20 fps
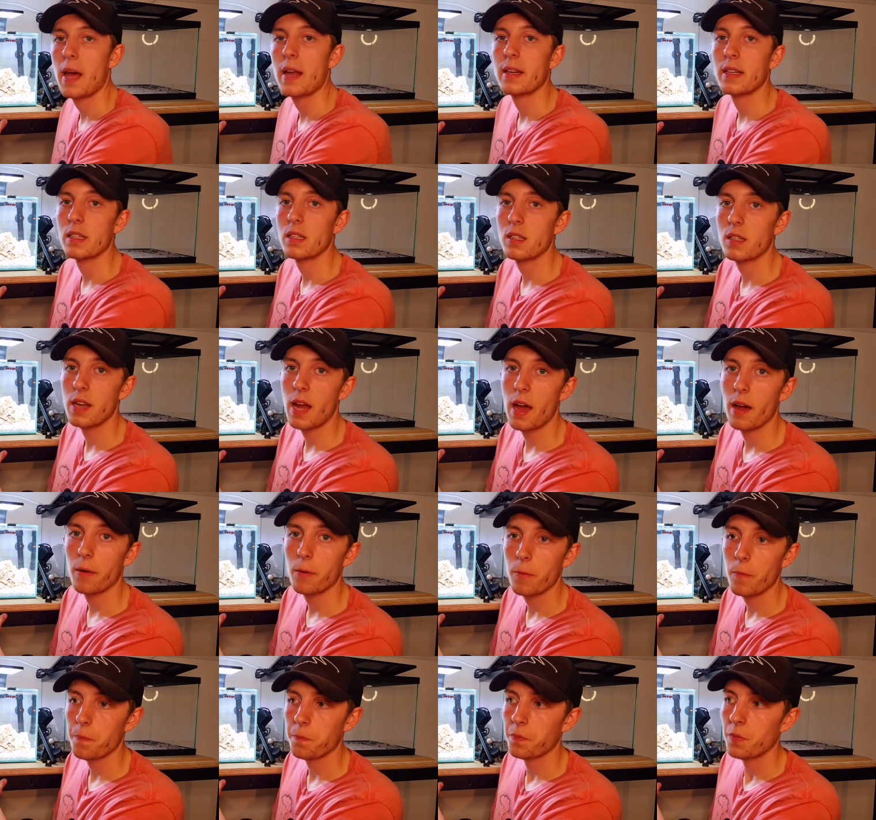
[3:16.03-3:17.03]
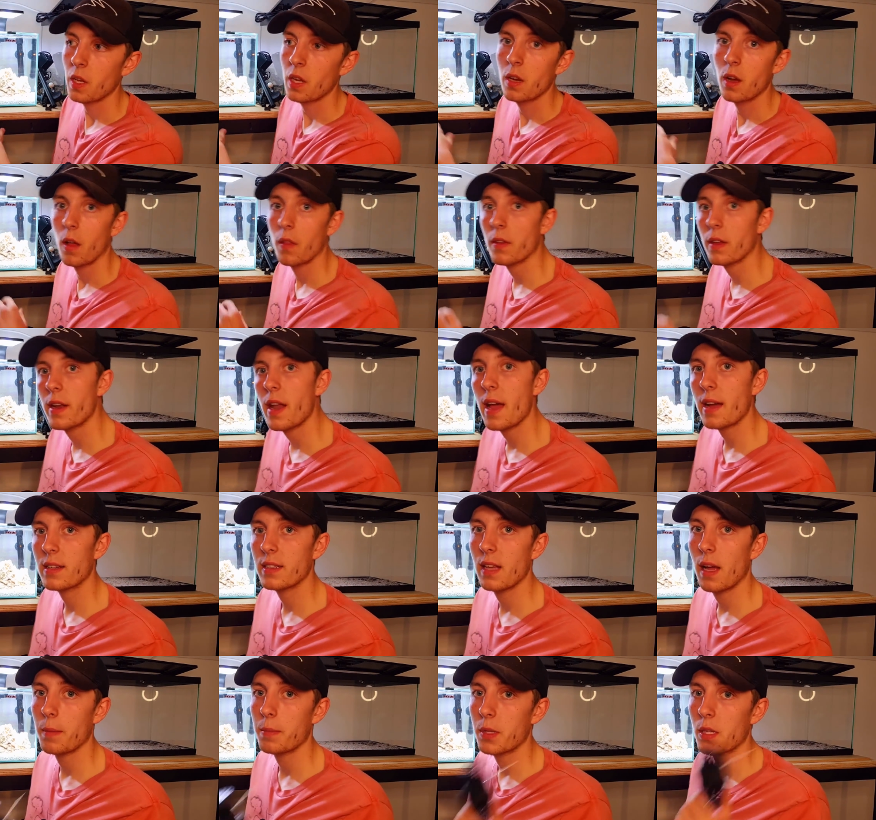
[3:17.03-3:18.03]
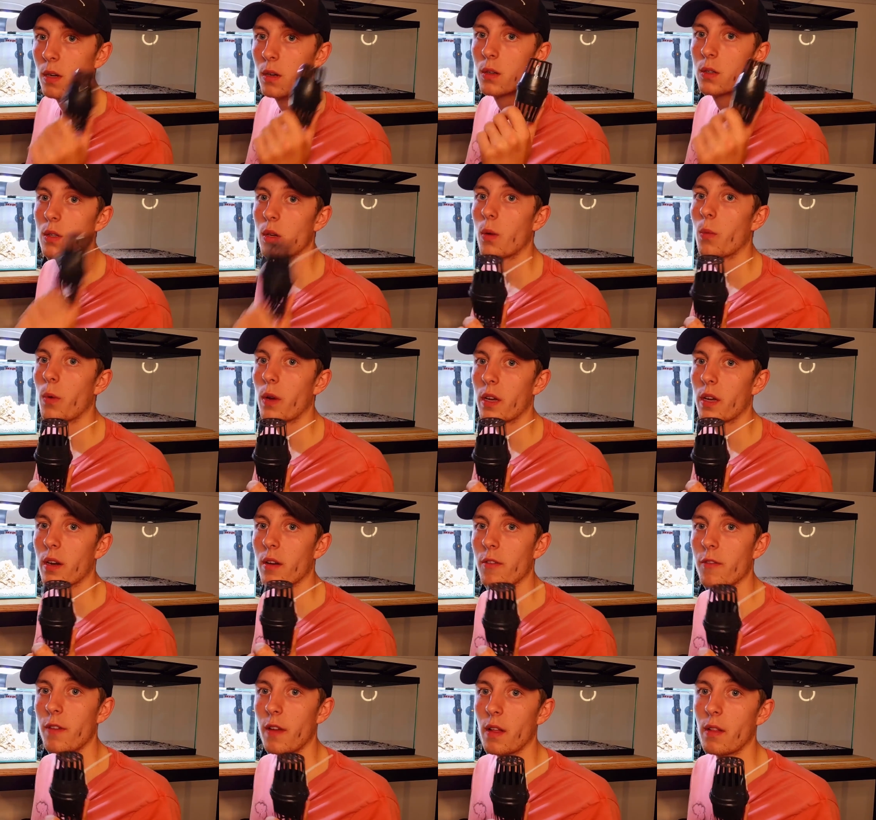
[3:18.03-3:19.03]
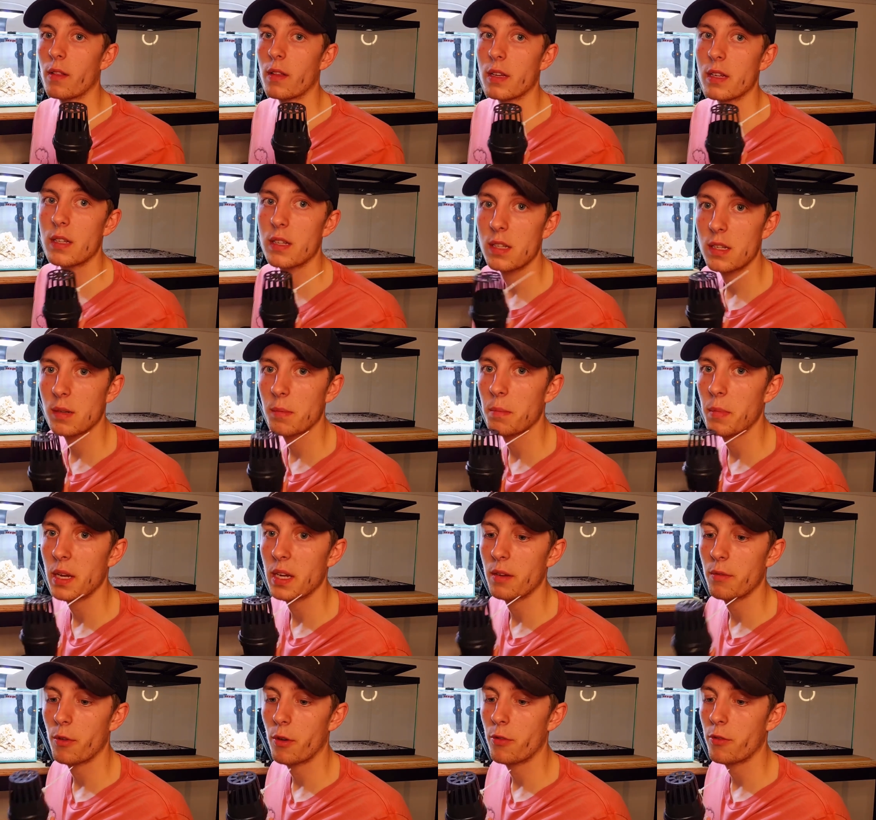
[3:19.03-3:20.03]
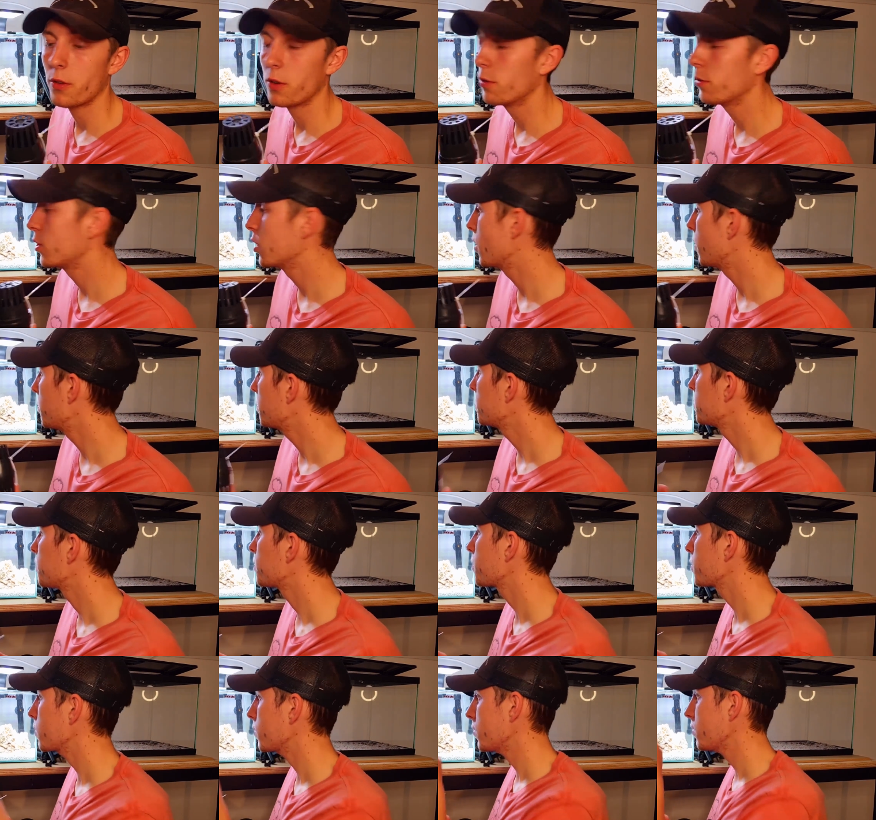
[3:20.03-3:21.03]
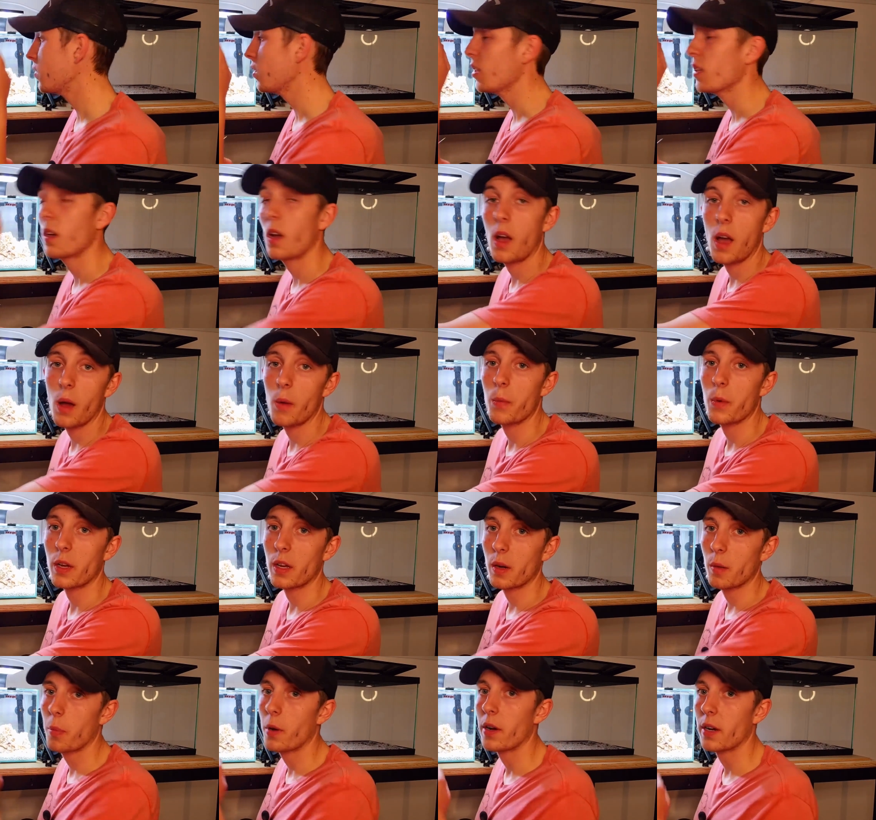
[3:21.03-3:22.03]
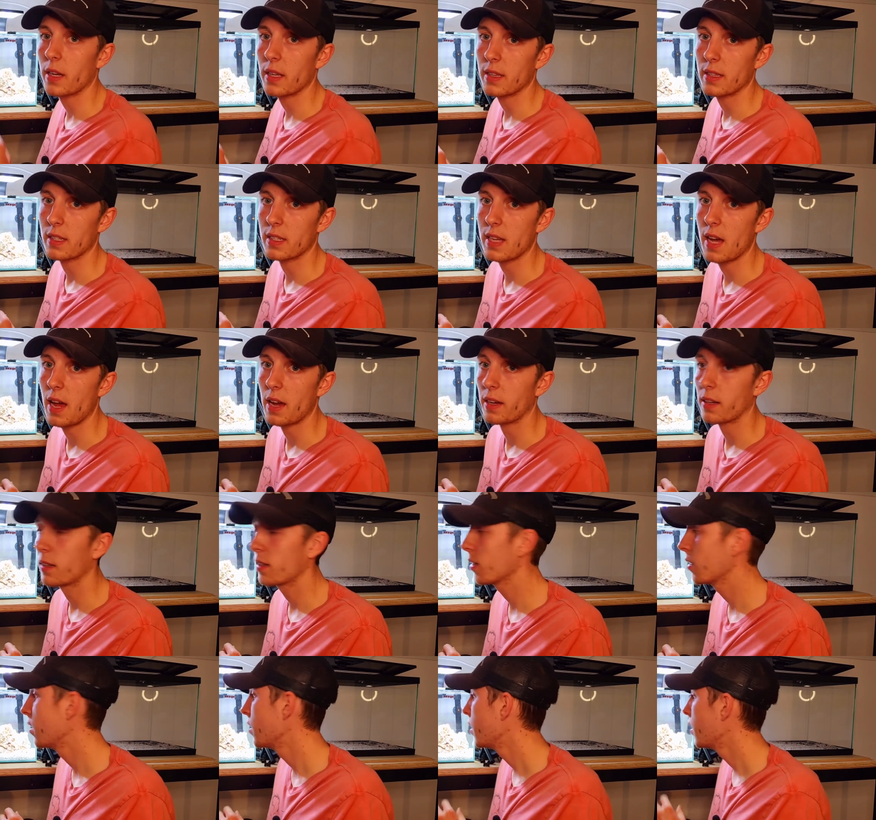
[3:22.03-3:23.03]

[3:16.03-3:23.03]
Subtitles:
is now, on the next episode, we're going to fill this mini refugium and we're going to put it in the tank.